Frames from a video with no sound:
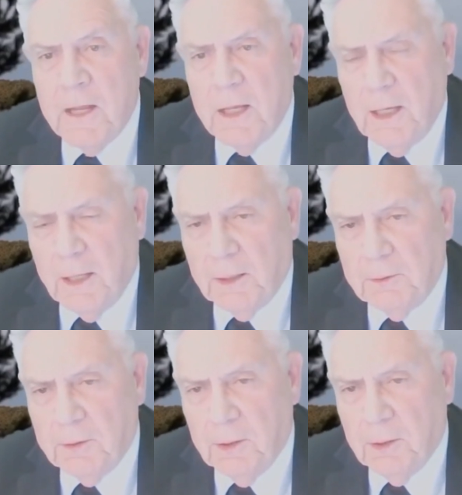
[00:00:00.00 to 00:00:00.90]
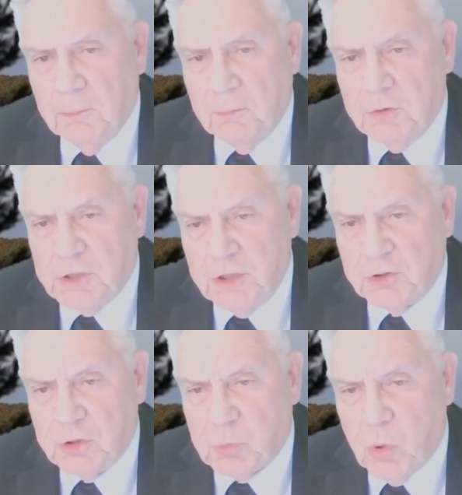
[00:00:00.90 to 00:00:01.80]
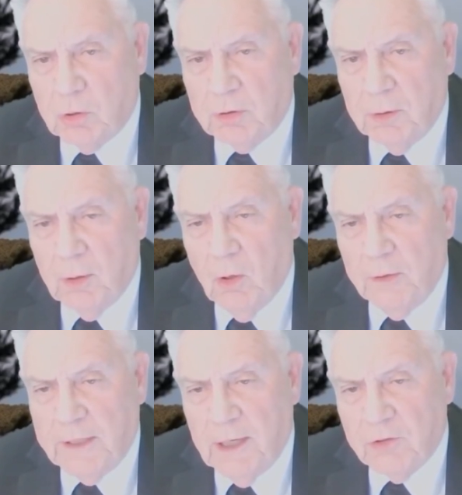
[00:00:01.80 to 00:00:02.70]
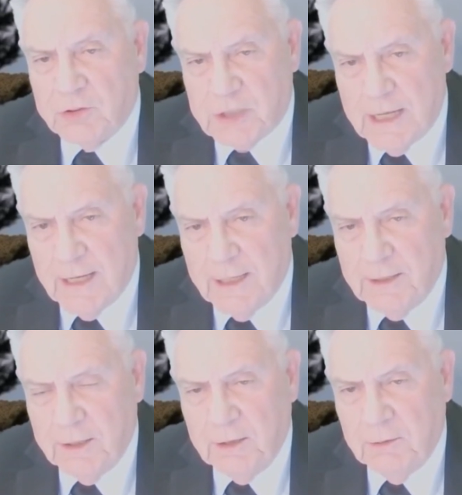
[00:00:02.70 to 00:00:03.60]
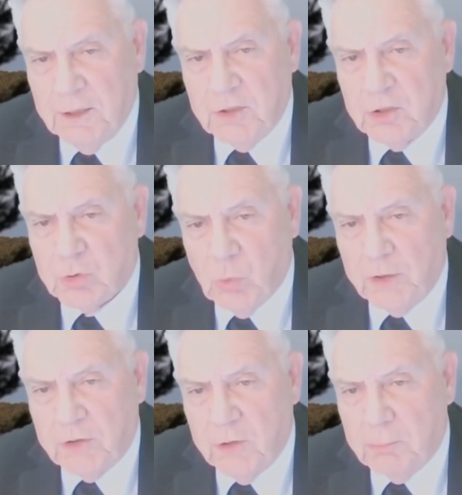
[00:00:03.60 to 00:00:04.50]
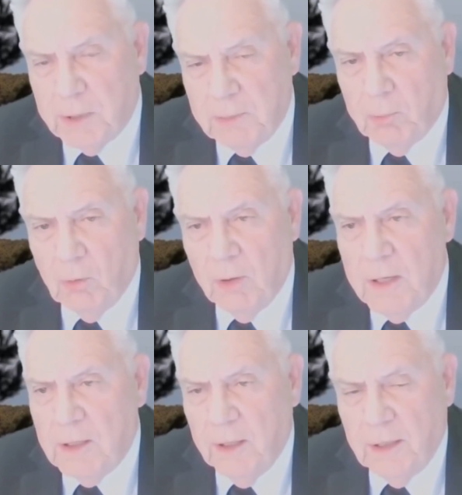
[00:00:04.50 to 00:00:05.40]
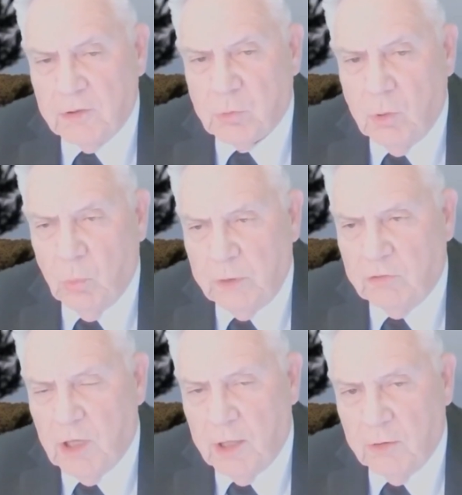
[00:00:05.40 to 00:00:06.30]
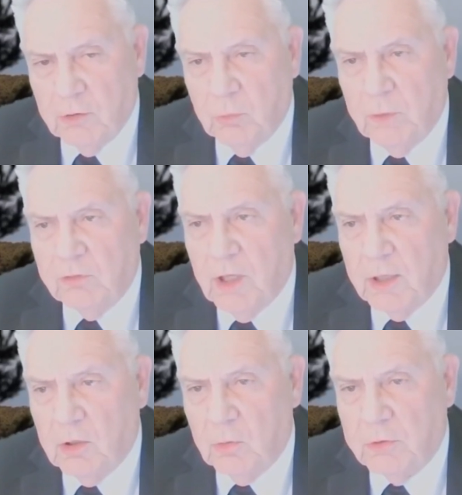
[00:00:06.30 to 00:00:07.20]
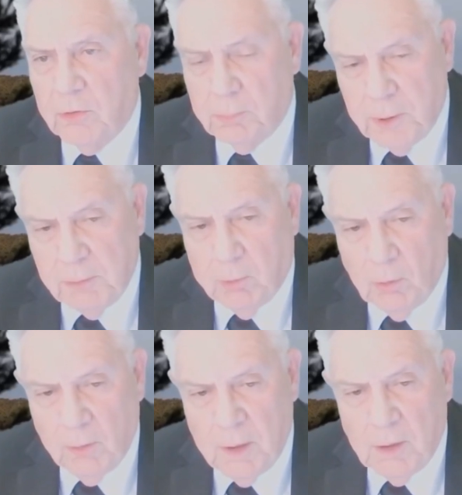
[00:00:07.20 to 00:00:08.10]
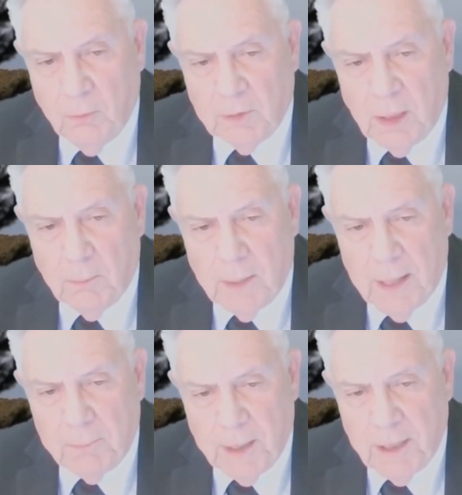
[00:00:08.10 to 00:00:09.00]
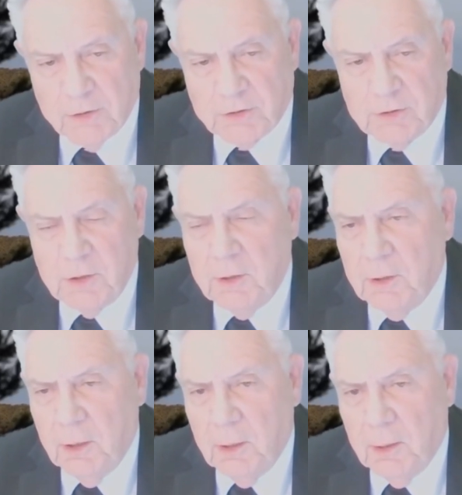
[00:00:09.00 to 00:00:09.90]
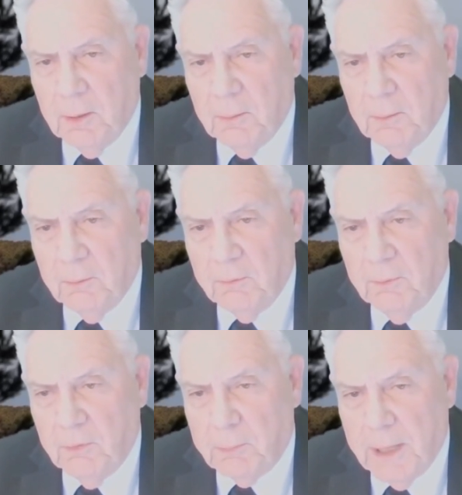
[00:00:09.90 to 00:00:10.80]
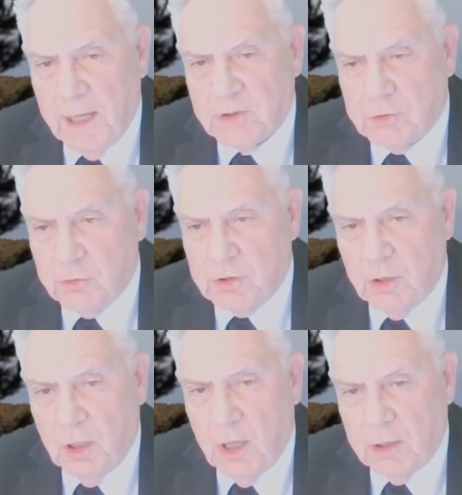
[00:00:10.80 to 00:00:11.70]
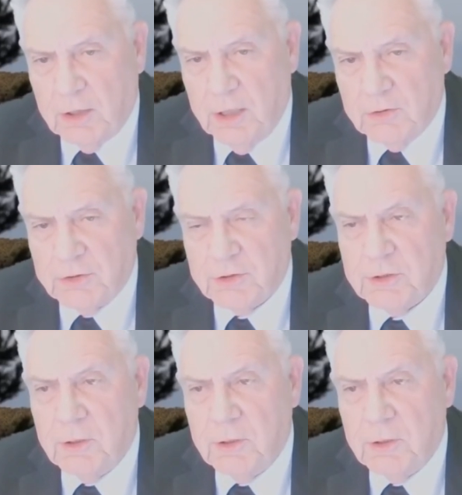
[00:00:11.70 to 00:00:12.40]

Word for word: And uh, Jesus worked on the outside. He he just went to the people, and that's what we've got to do. We've got to go to the people. We've got to bypass uh, the pastors in a lot of cases,